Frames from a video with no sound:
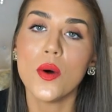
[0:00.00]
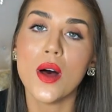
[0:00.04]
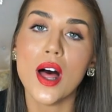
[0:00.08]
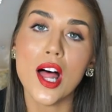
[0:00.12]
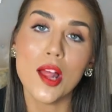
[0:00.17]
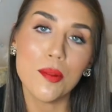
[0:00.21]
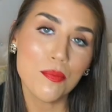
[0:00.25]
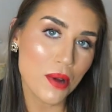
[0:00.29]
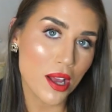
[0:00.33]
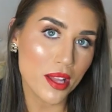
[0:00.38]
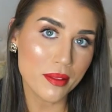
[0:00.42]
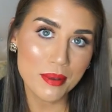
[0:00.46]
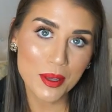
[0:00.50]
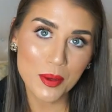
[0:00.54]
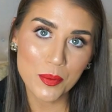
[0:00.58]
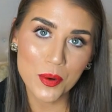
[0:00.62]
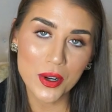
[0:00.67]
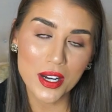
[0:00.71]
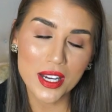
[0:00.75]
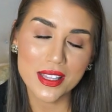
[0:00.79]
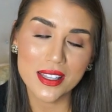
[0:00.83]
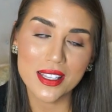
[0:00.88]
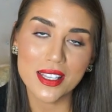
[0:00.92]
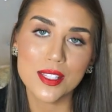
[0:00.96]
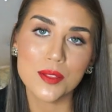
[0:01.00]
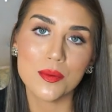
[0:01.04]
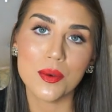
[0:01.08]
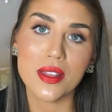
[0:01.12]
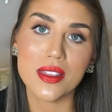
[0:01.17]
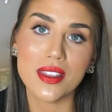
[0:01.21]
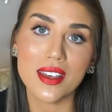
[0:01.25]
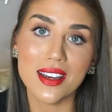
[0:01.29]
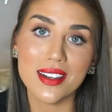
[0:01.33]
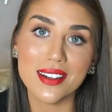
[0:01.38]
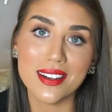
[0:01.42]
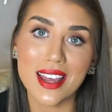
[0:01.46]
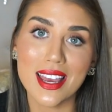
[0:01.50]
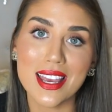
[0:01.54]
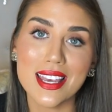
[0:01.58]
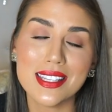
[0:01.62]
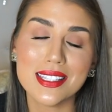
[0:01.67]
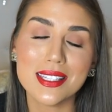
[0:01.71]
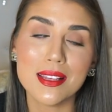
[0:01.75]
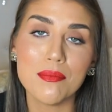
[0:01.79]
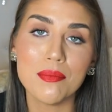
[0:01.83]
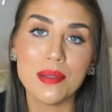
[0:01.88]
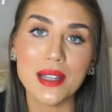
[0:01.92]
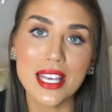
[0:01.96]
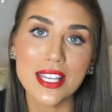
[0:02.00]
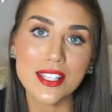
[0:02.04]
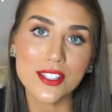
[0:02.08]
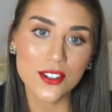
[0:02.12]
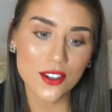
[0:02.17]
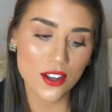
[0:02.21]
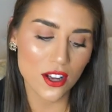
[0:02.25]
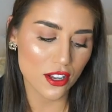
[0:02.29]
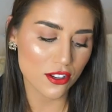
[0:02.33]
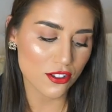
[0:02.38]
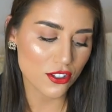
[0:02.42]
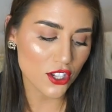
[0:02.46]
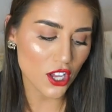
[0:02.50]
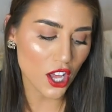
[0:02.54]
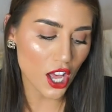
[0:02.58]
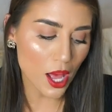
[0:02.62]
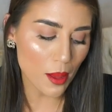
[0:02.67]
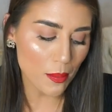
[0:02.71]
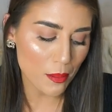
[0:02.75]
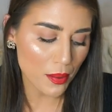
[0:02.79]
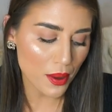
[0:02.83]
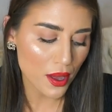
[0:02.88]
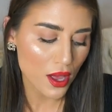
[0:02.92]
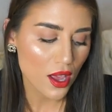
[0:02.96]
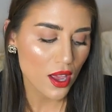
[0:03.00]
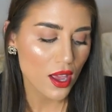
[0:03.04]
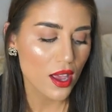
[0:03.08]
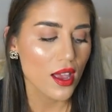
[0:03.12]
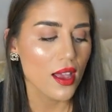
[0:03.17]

I'll probably be wearing these with a nice blazer on top